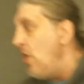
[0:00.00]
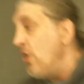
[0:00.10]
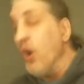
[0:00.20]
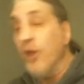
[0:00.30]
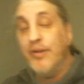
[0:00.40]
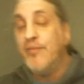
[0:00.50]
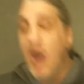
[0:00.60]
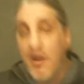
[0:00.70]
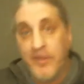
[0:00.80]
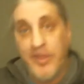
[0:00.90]
urban
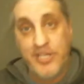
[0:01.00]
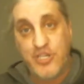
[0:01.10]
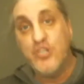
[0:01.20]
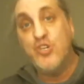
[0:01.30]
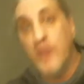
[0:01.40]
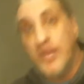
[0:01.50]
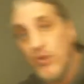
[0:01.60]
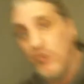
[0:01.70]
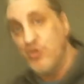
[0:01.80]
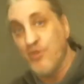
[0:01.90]
population
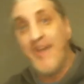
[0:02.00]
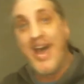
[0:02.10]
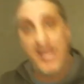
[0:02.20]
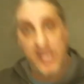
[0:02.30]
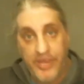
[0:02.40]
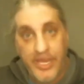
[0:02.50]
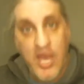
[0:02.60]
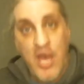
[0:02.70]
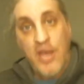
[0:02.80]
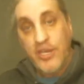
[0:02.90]
dwindled dramatically
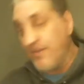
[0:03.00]
to the